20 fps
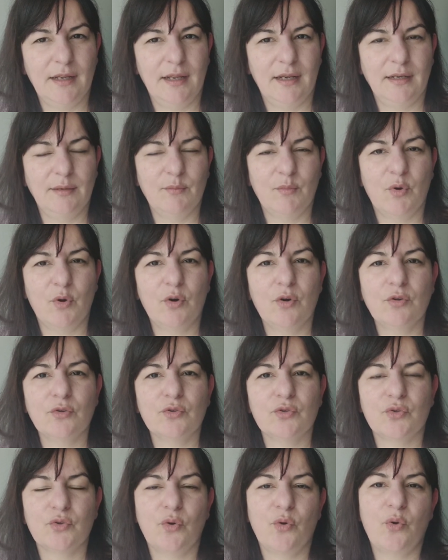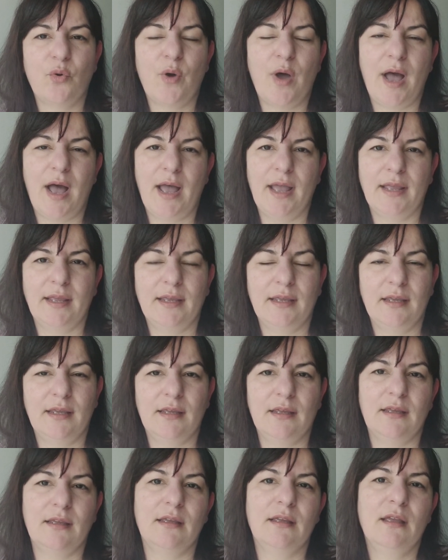any more, so
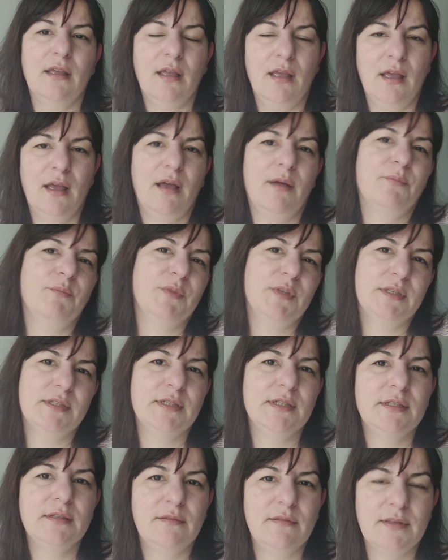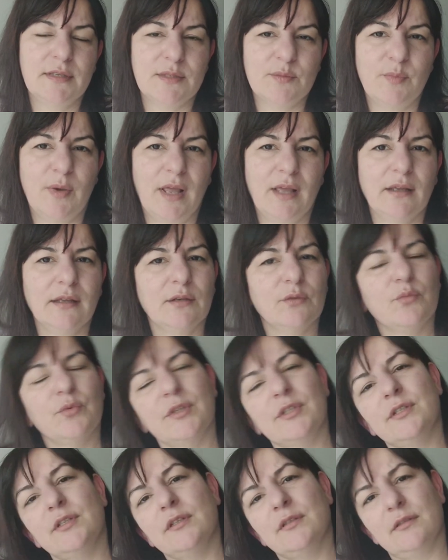I did this blanket,
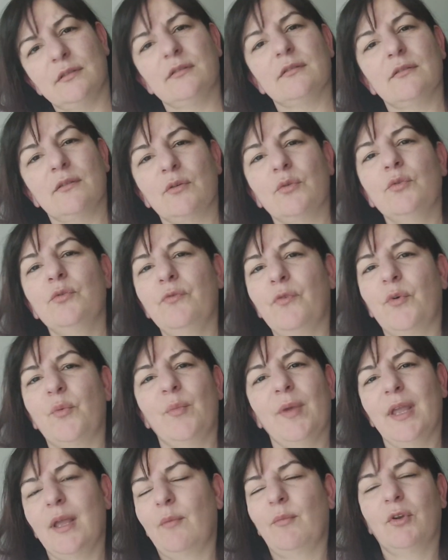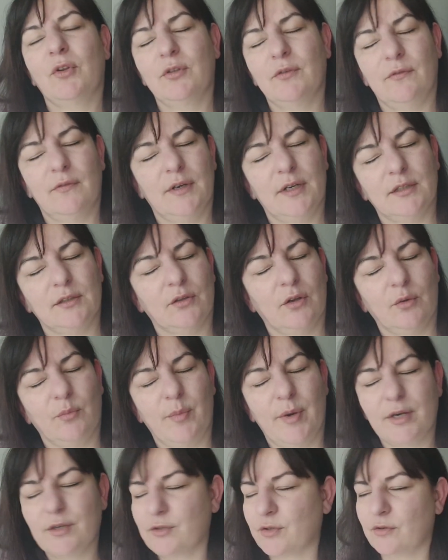which is good for me. I'm not a very tall
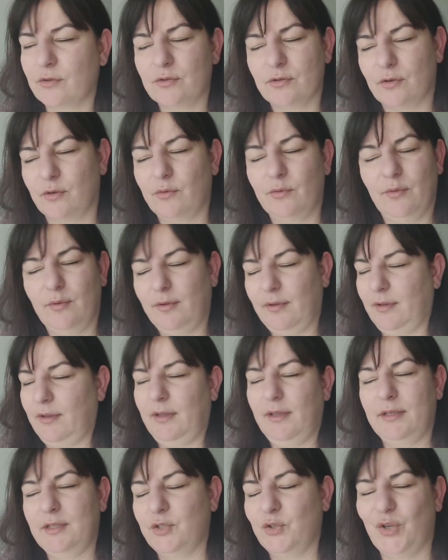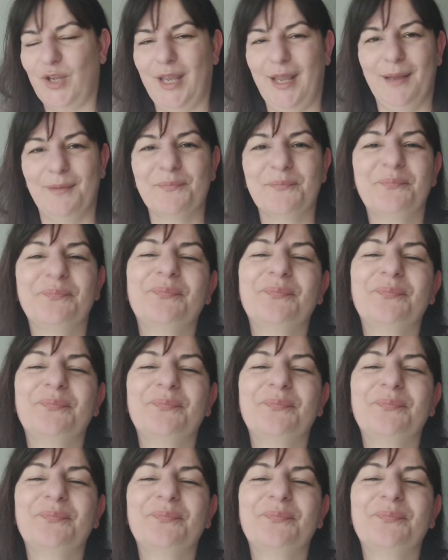person, so it's okay.